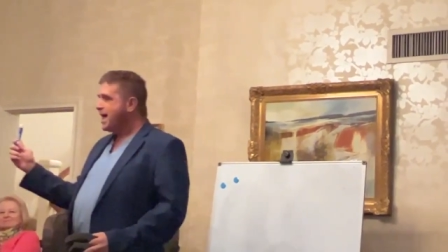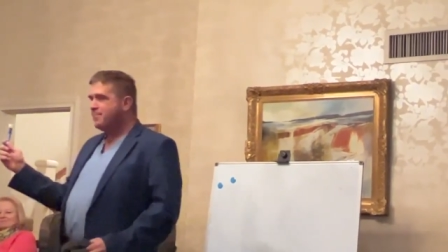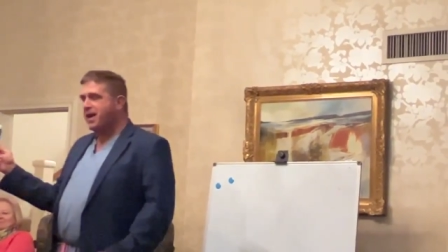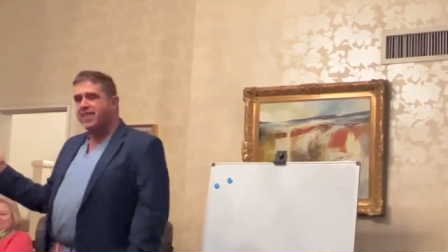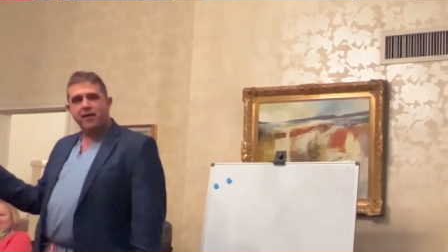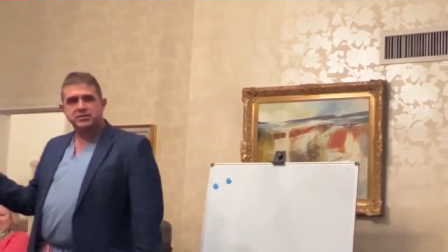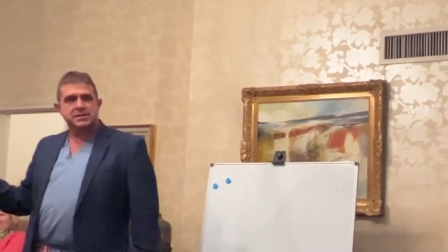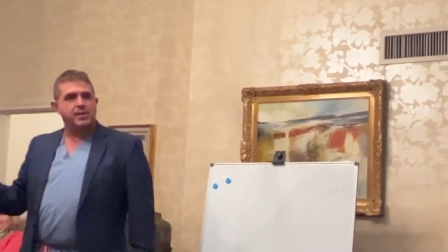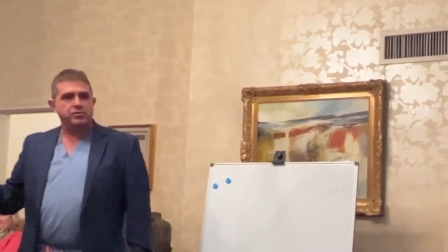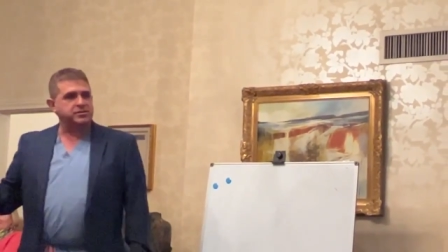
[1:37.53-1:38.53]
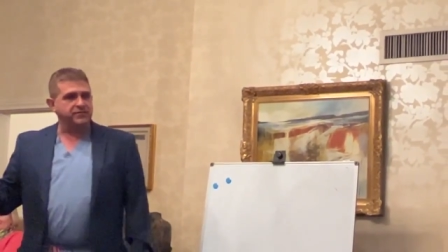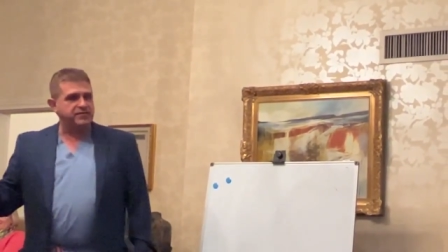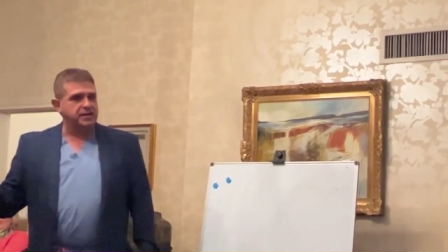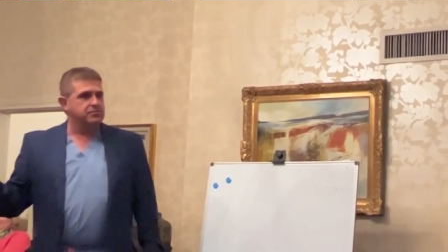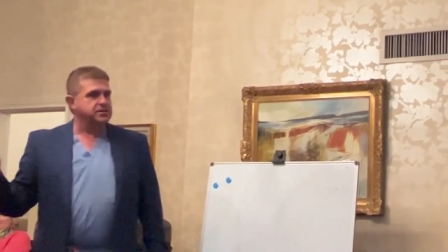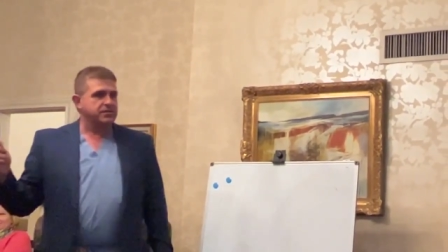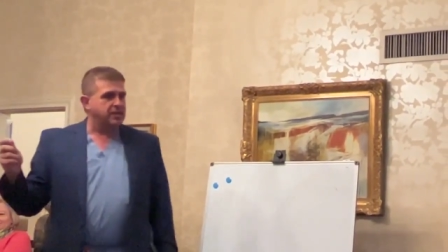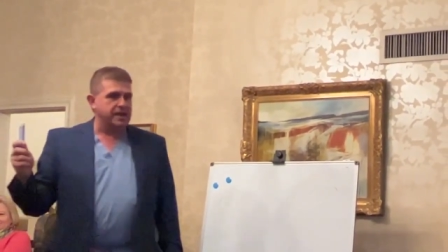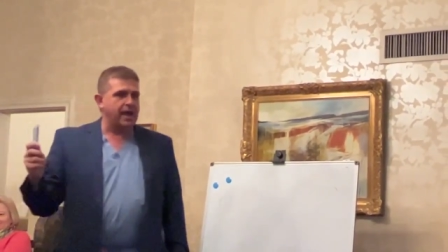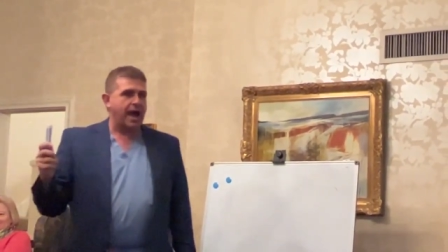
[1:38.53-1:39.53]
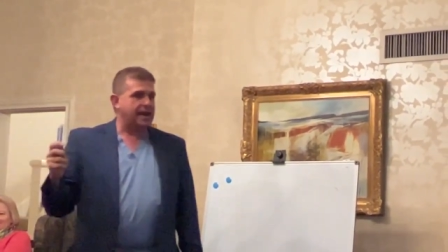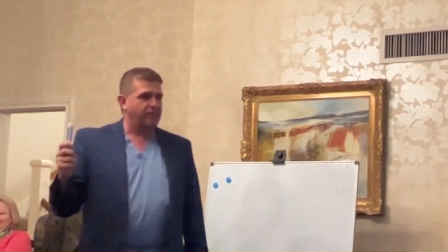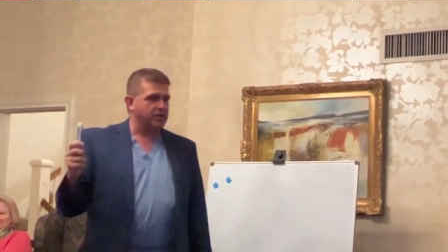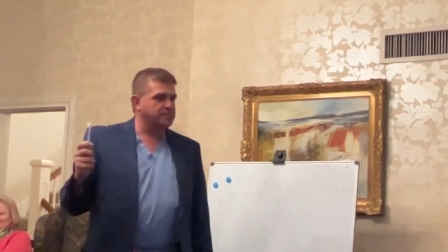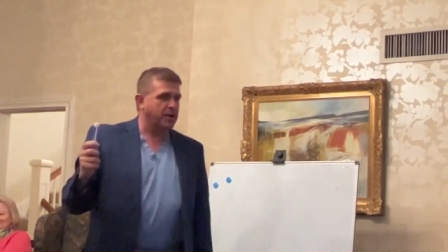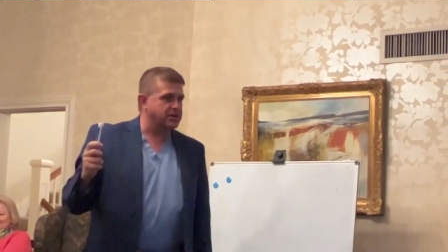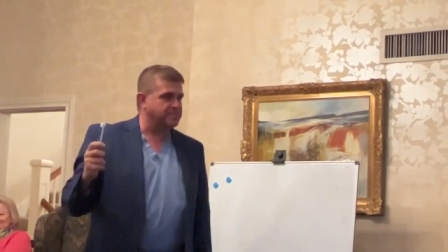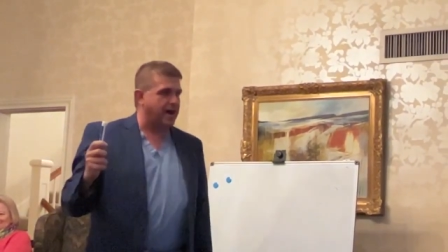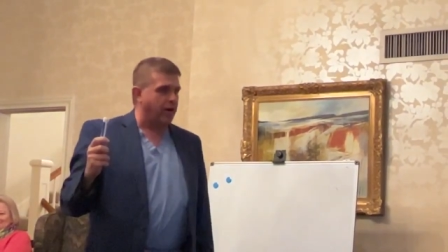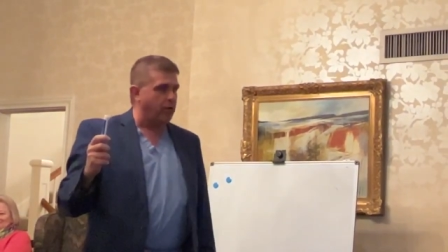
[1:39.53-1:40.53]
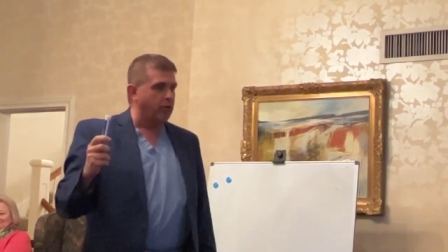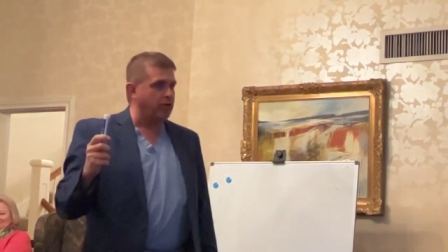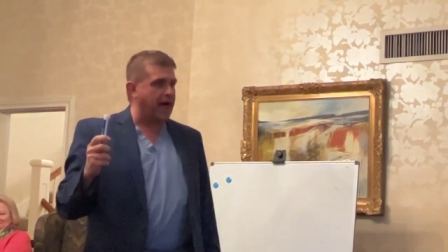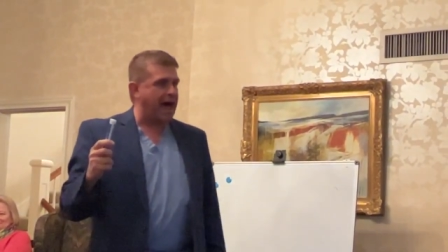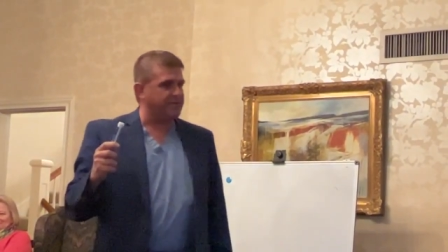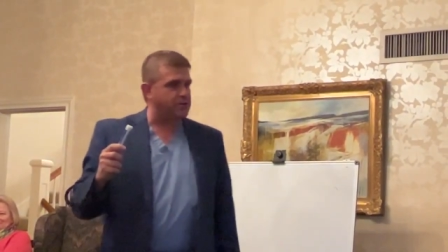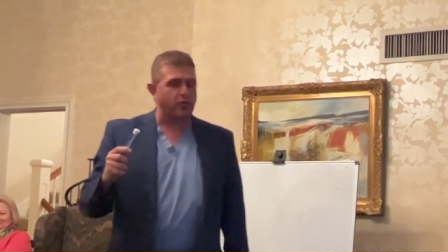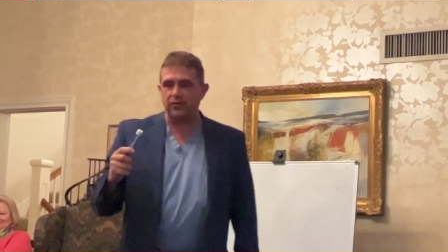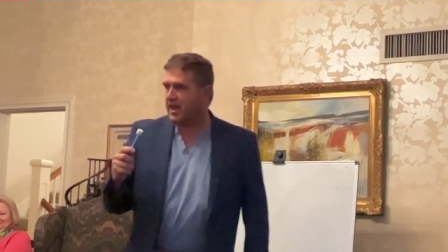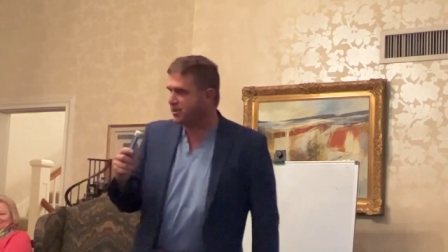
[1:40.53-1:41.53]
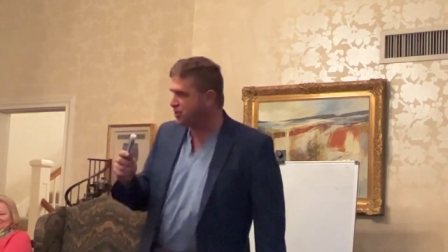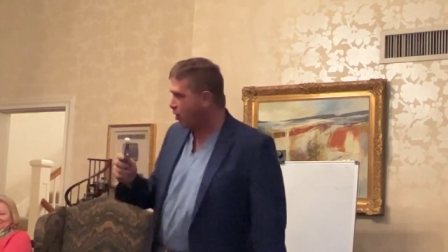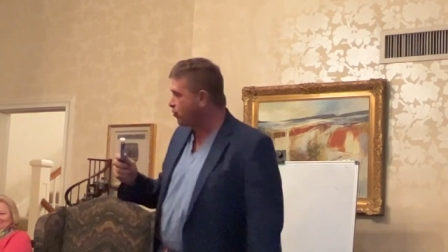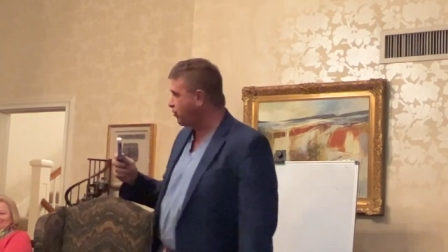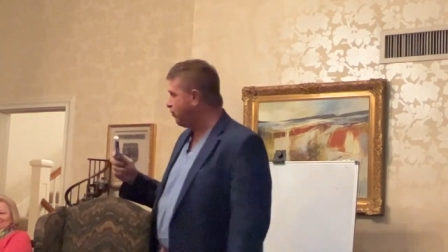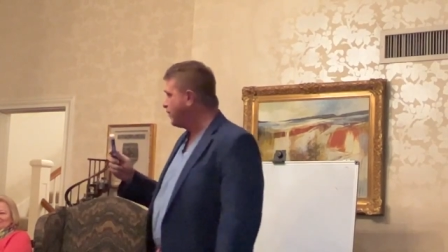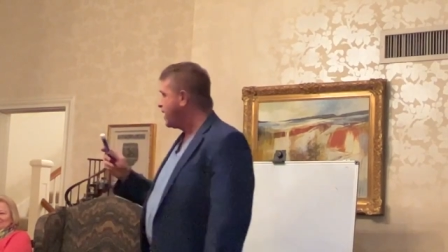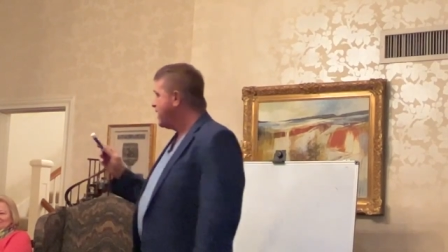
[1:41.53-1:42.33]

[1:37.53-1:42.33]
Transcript: And man, that was the most confusing thing I had ever experienced my whole life, going through that circle.